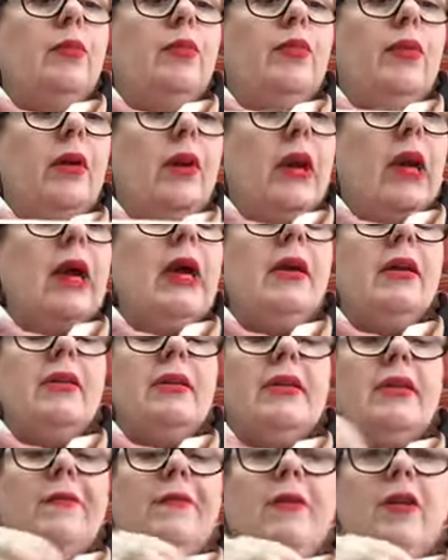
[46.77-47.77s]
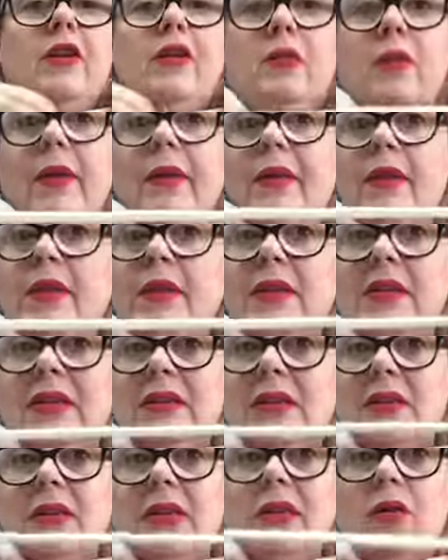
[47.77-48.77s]
products. The first one, this is
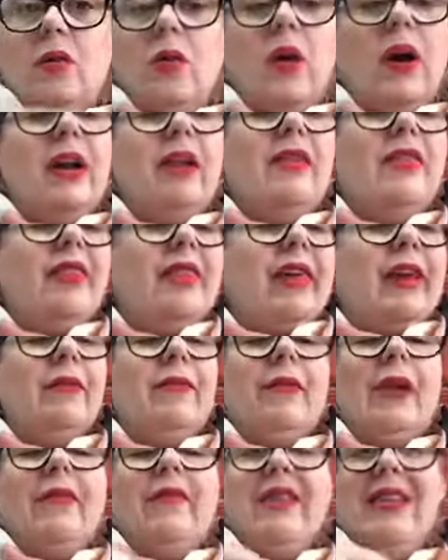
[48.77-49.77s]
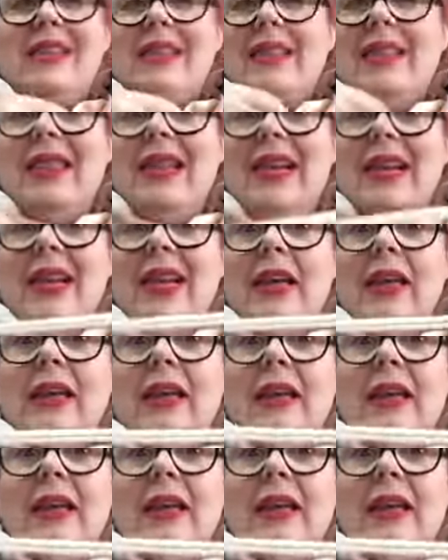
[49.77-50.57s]
just quite a thick fluffy synthetic